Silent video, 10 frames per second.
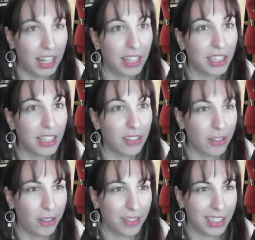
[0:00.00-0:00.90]
She has
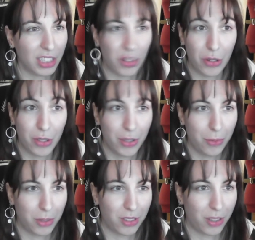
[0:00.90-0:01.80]
orange in her
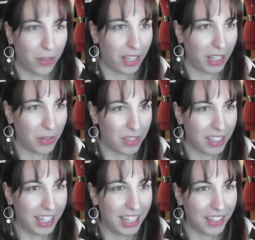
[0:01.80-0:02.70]
suit, so they use it
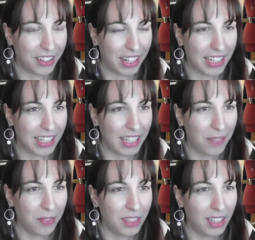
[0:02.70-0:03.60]
here, and
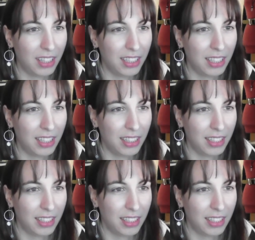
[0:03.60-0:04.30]
even a little